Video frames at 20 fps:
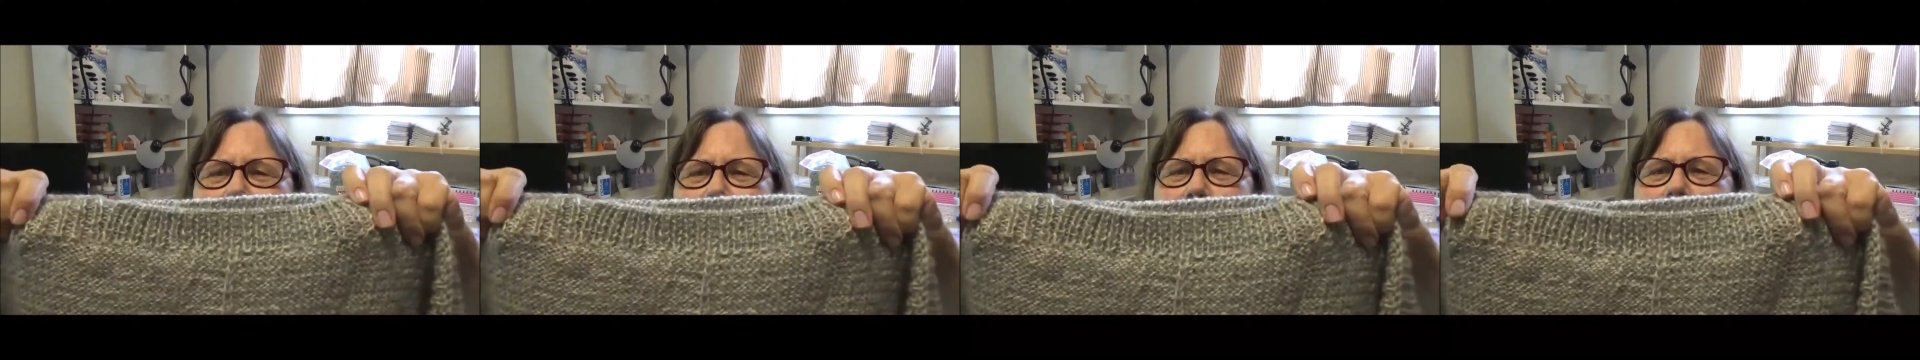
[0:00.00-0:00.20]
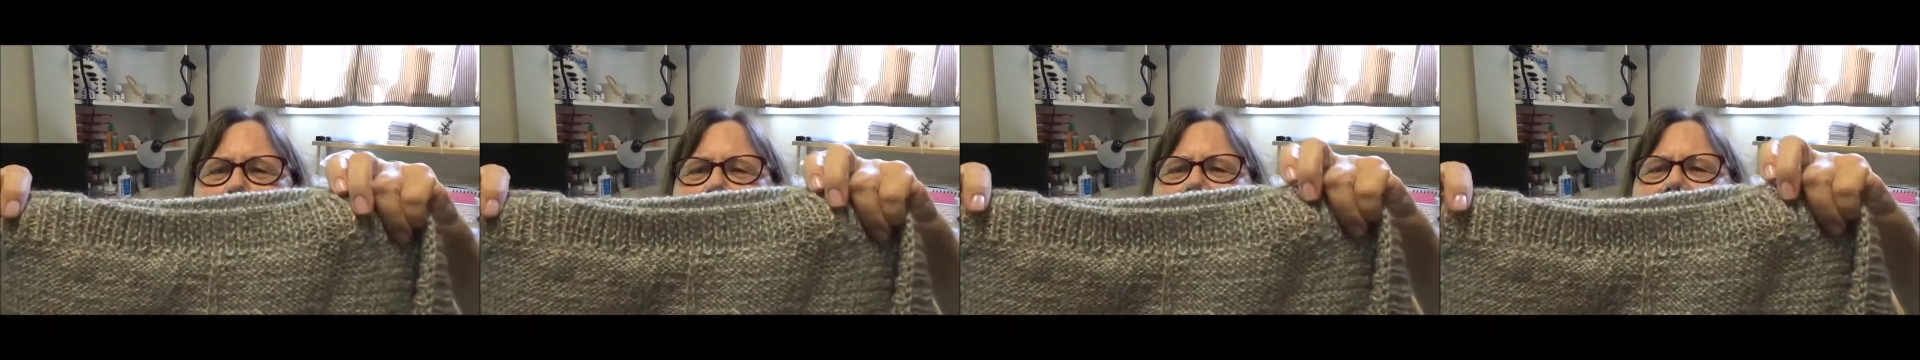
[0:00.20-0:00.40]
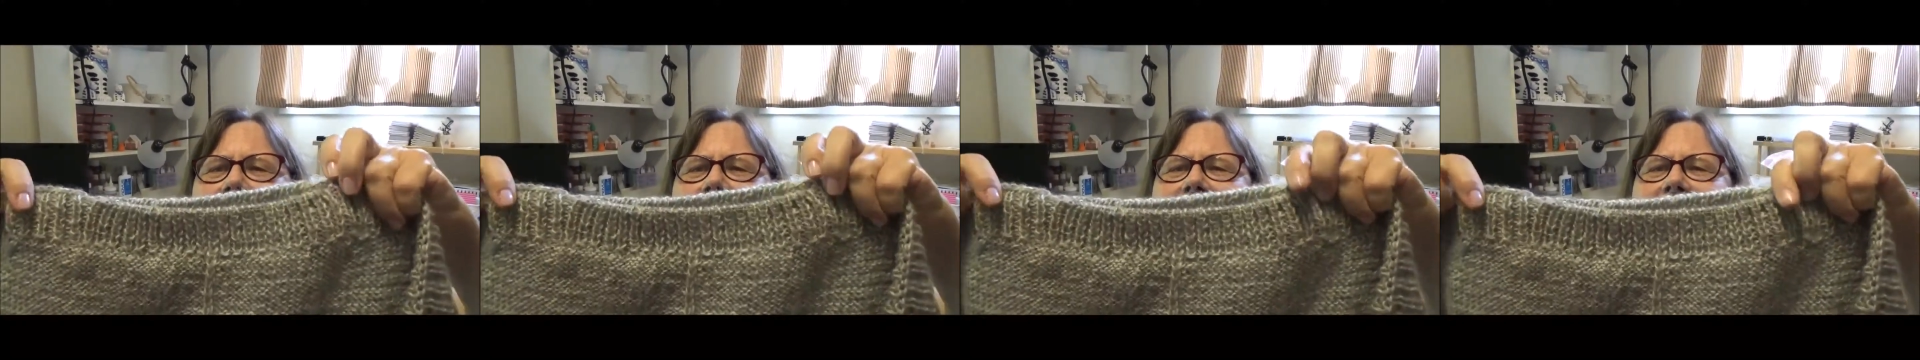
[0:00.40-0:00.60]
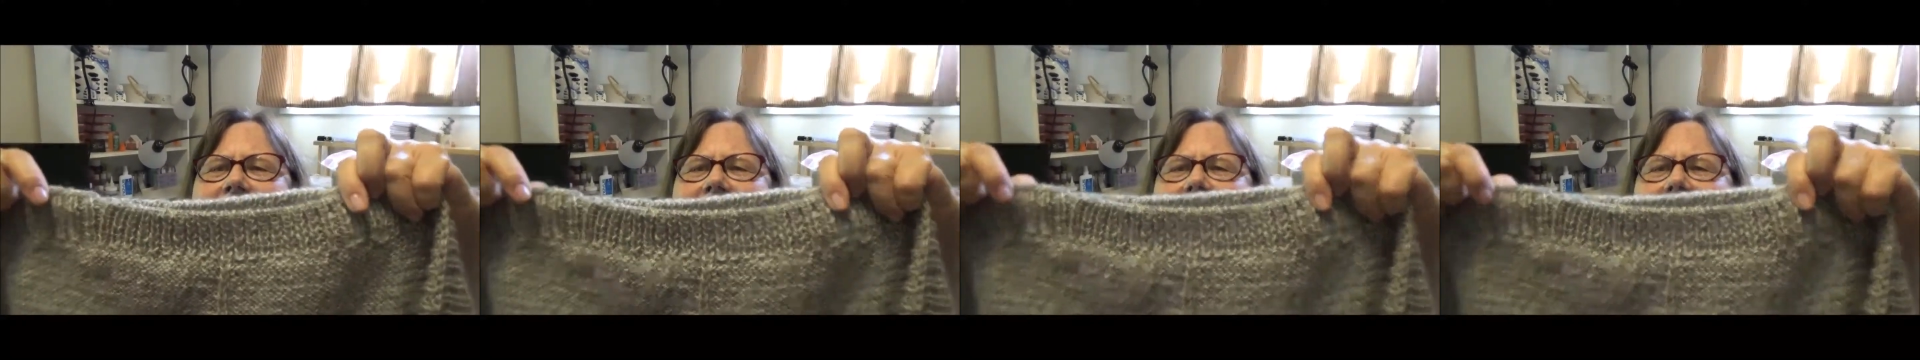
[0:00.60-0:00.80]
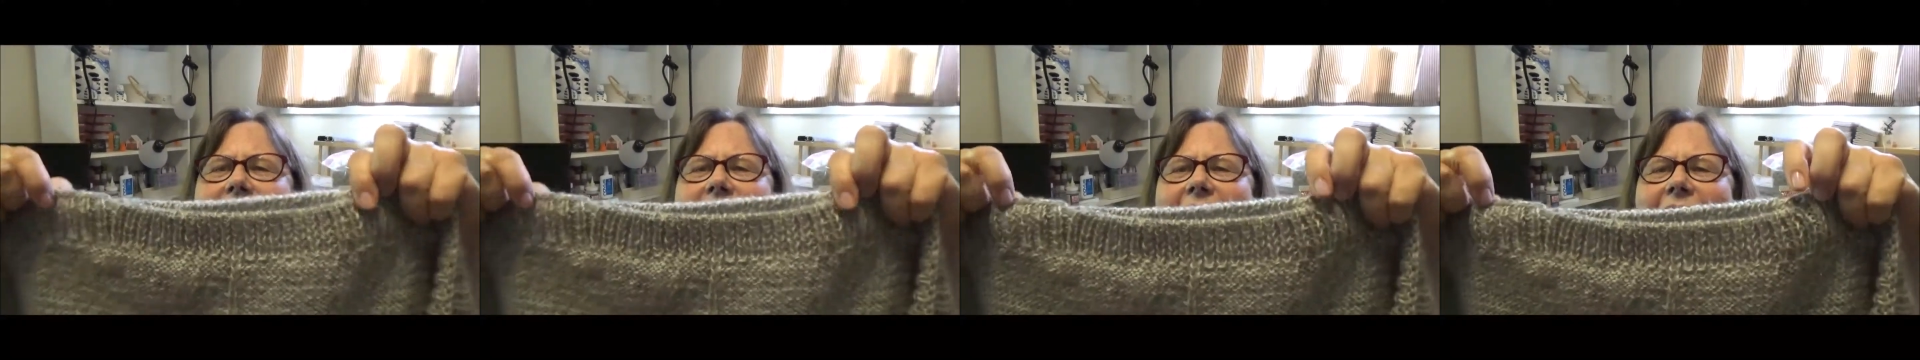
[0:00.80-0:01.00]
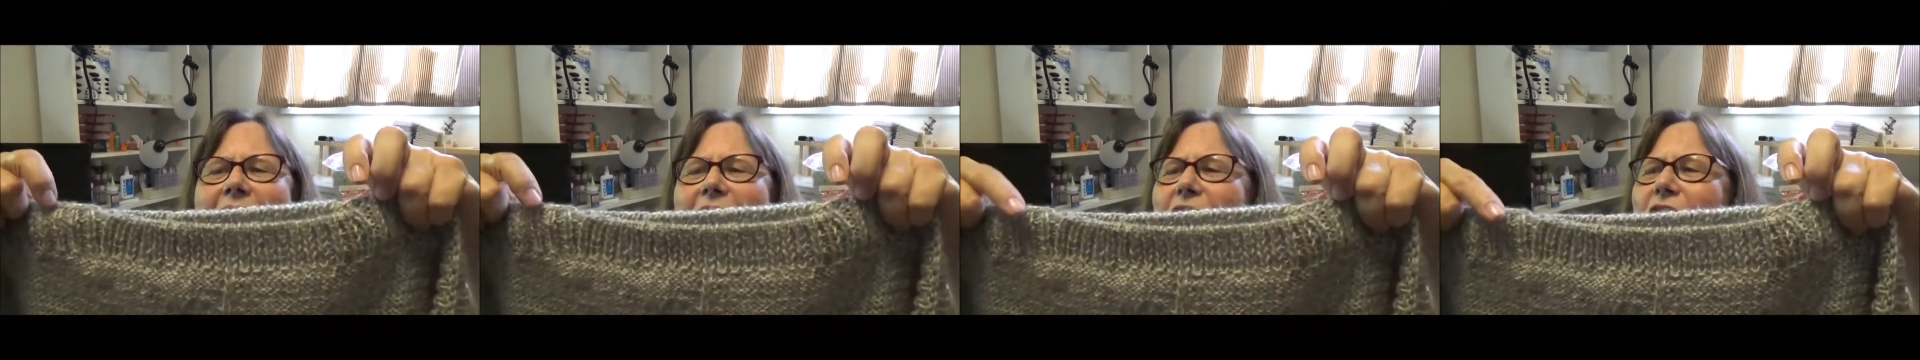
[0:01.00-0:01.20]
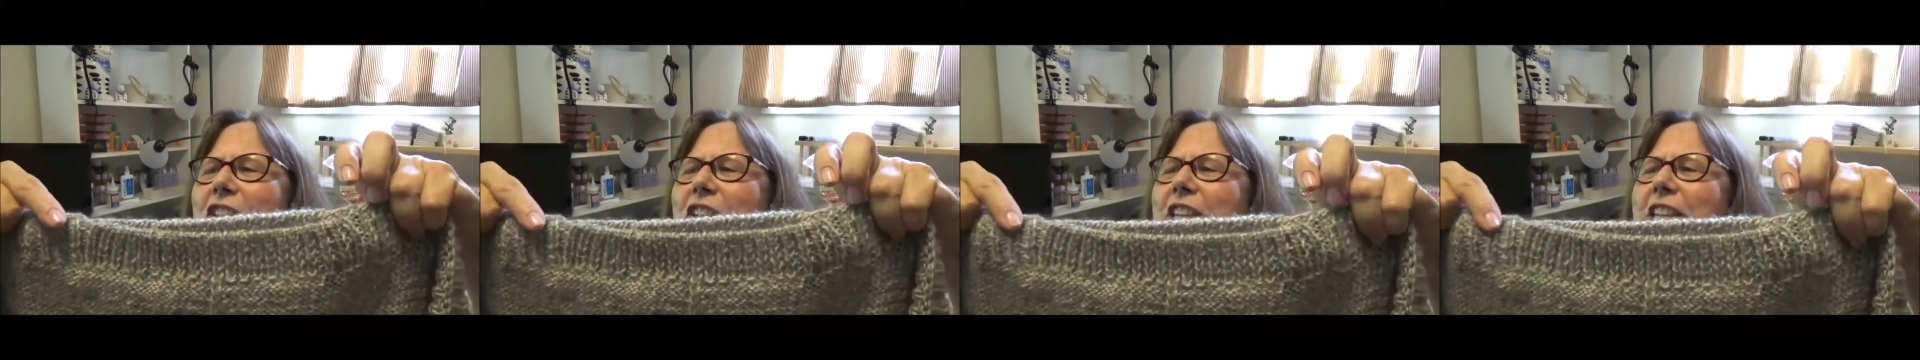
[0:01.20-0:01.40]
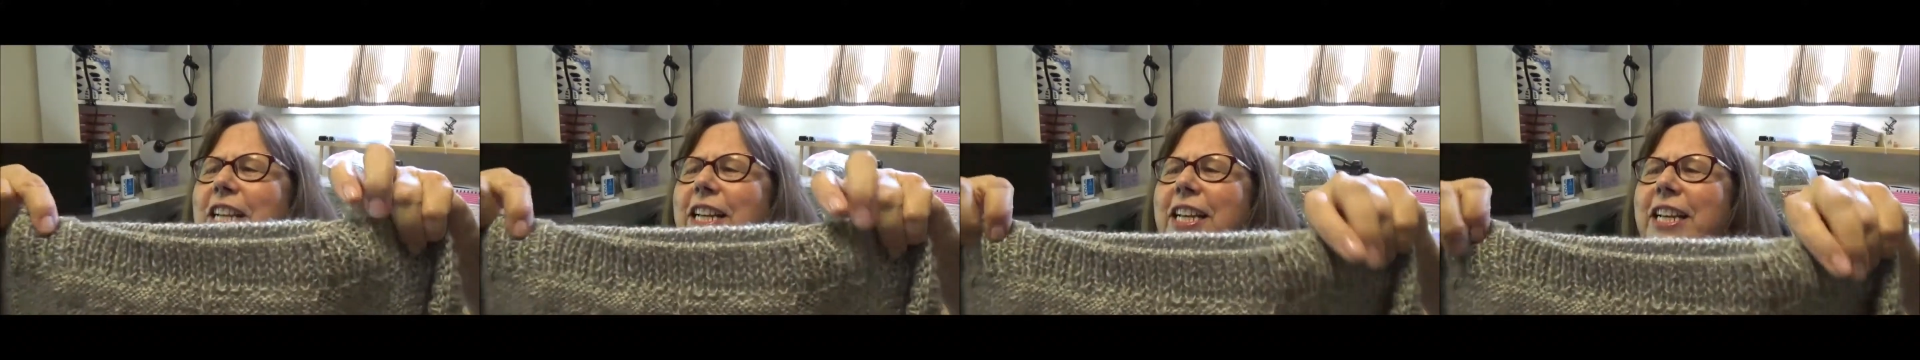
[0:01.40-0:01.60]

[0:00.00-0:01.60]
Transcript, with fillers: What I did here